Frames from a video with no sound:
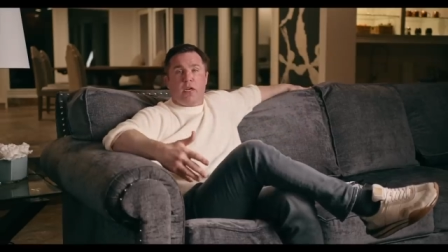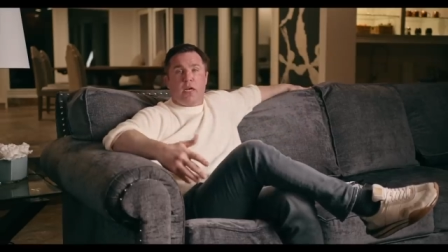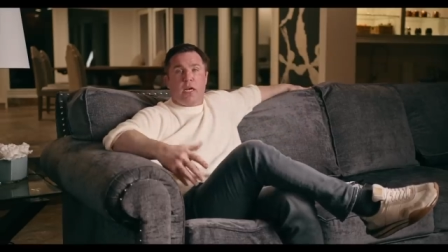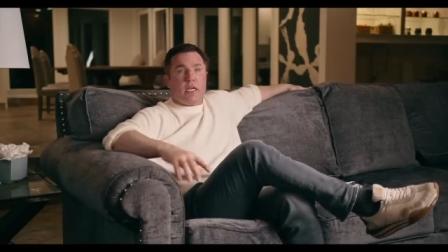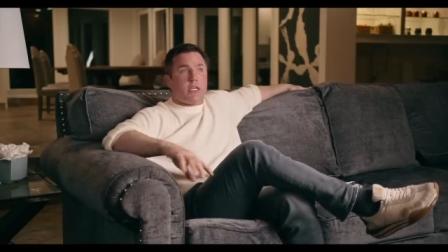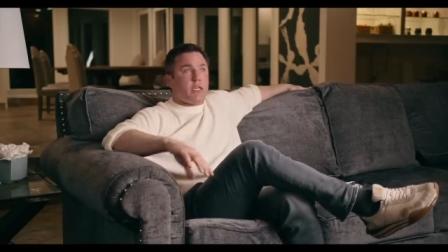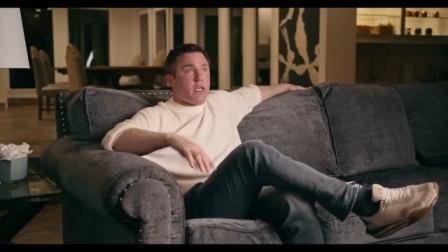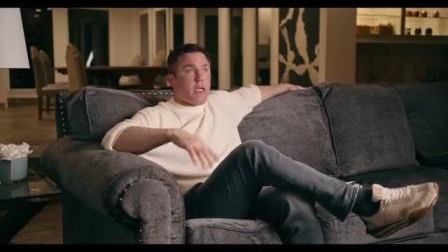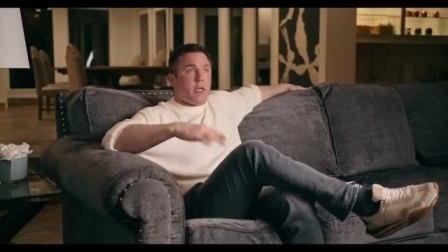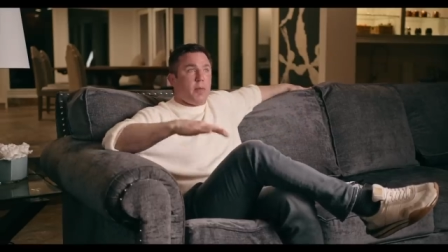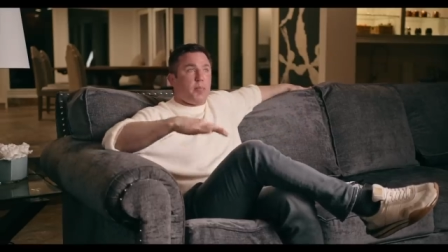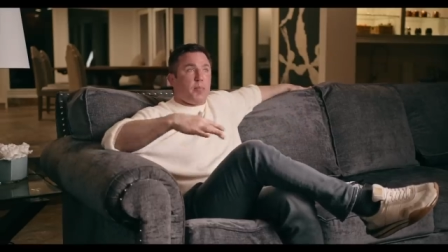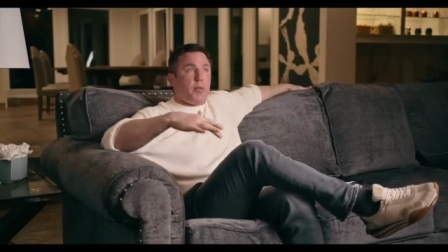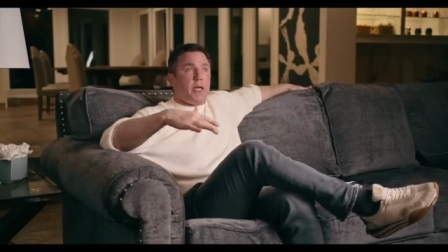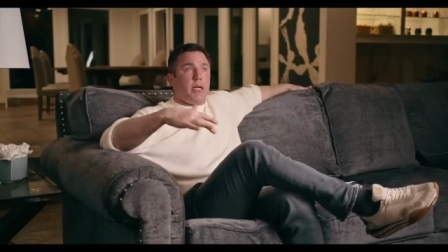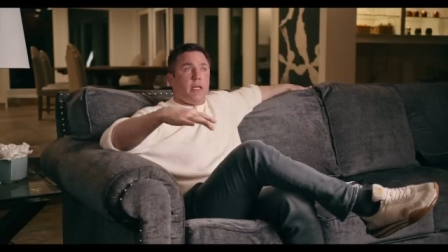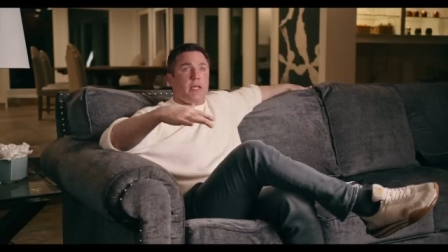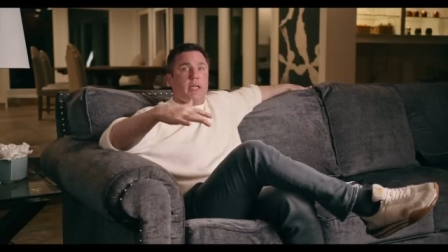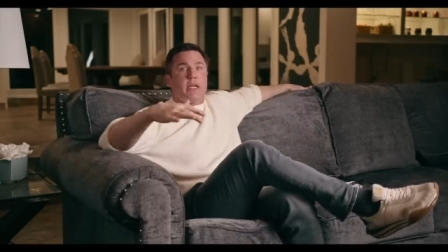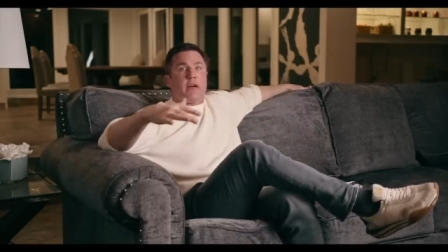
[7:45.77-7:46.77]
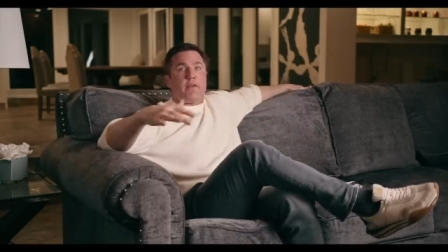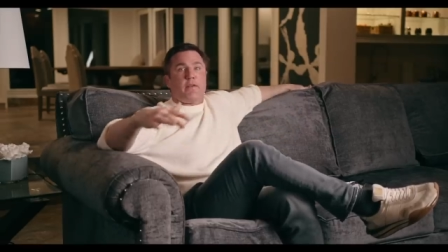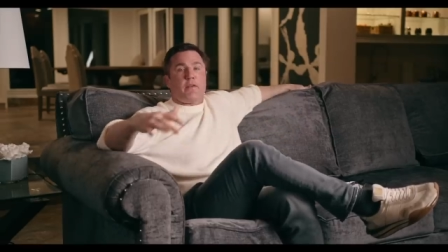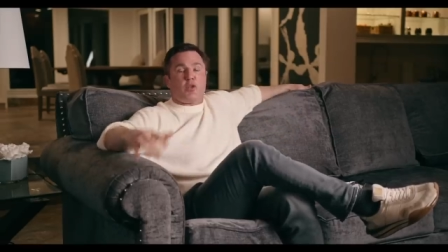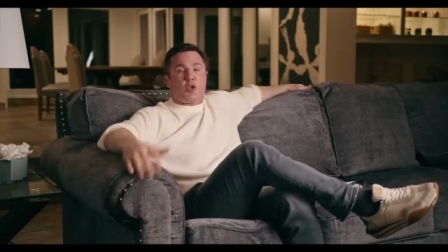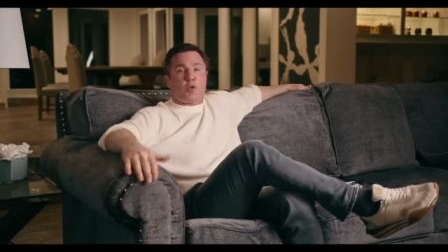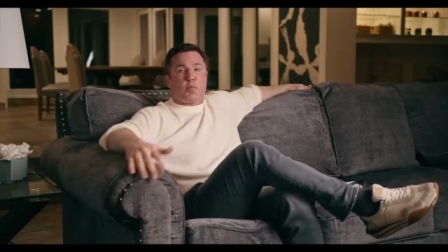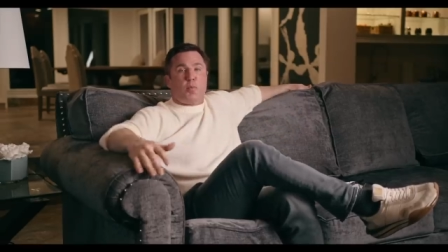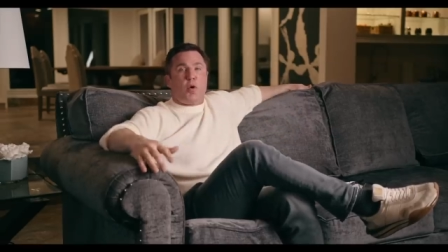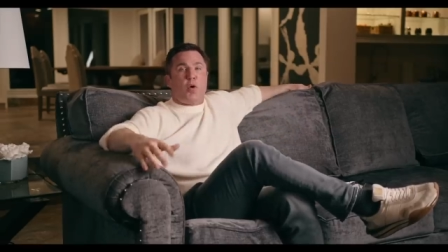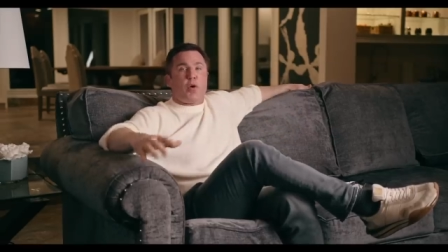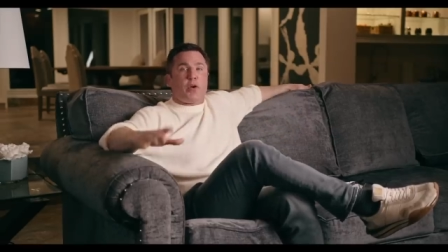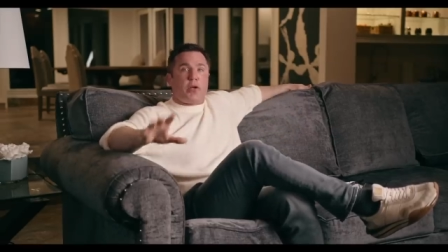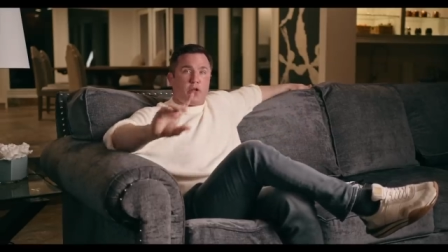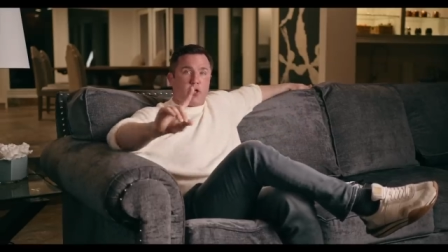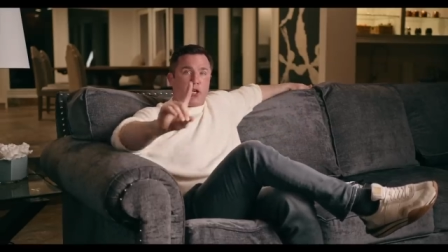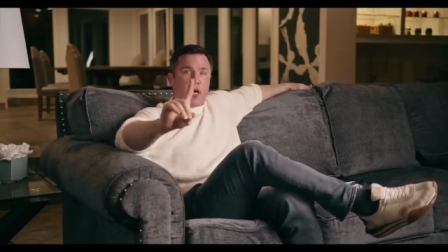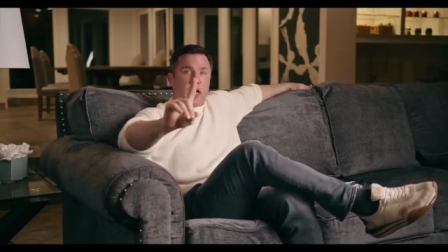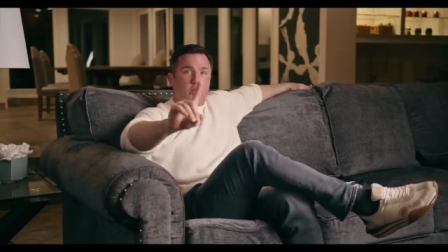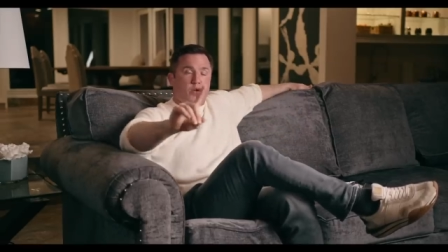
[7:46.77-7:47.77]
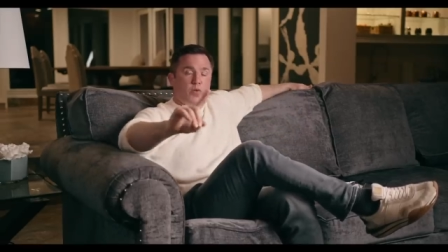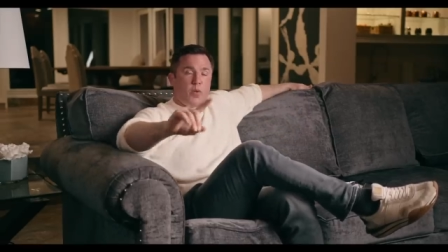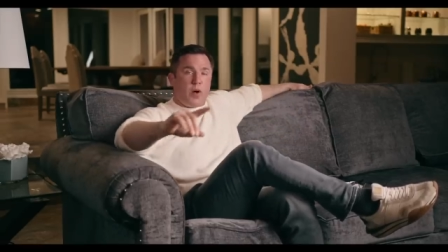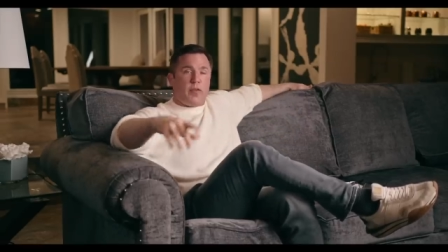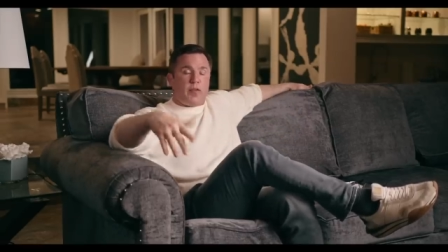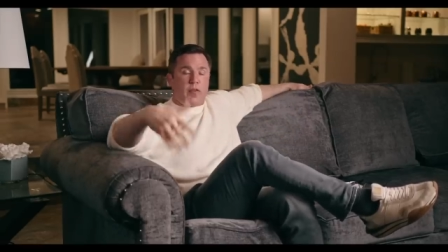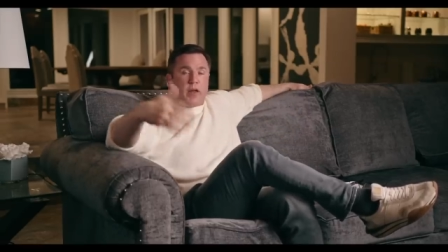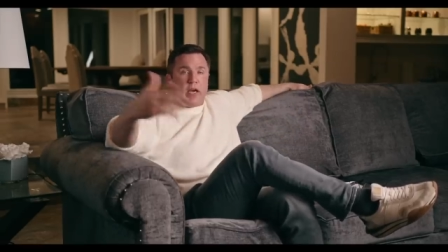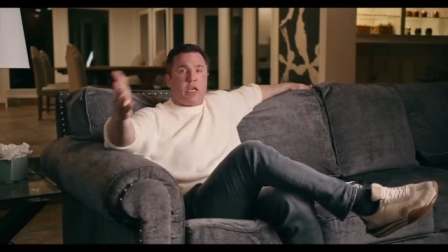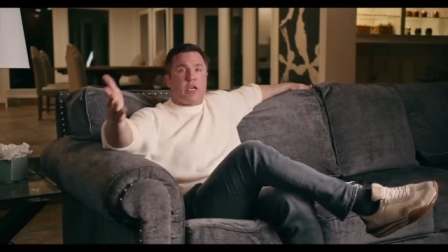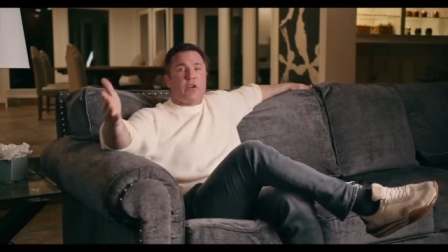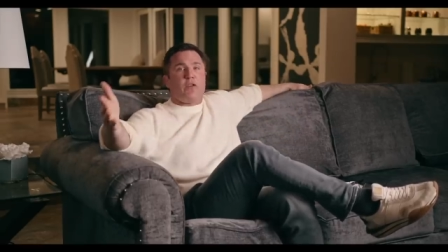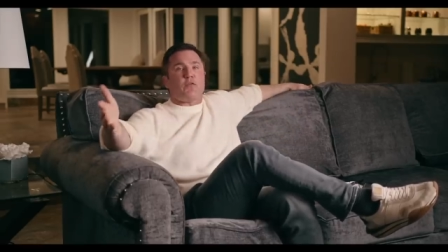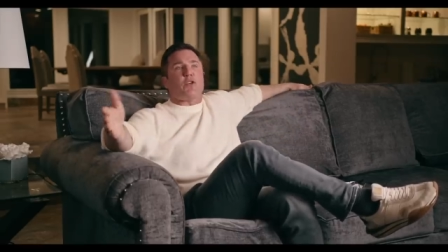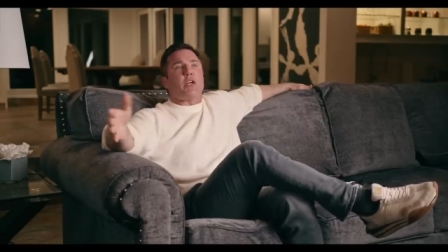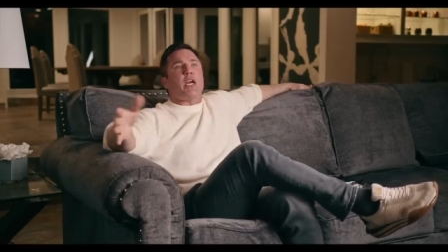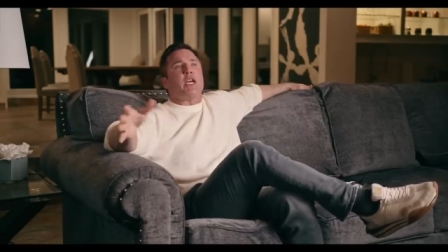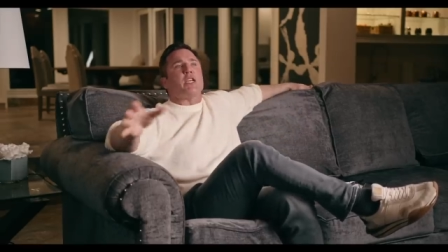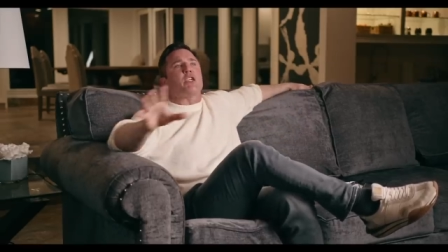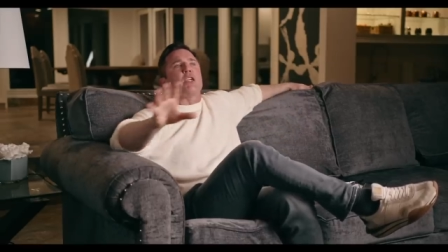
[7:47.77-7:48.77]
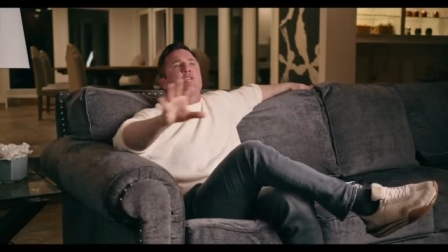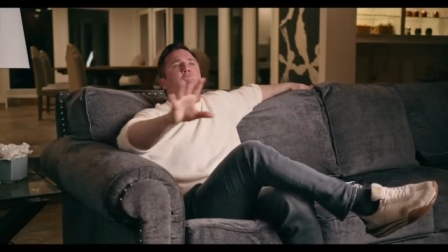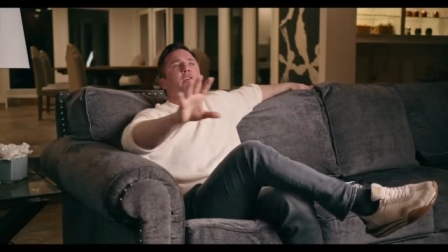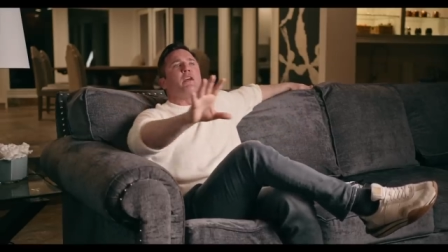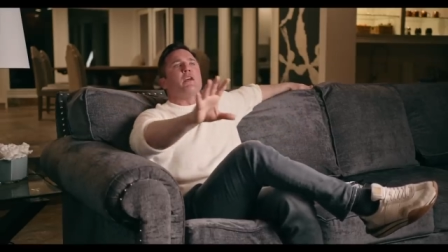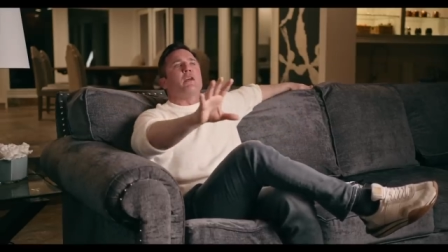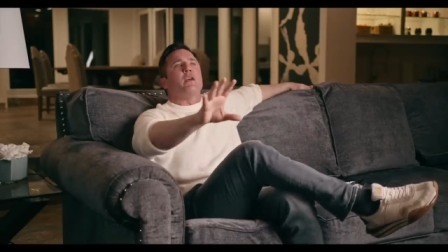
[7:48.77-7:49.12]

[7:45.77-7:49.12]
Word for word: It's a completely different sport. You change one thing, you've changed it.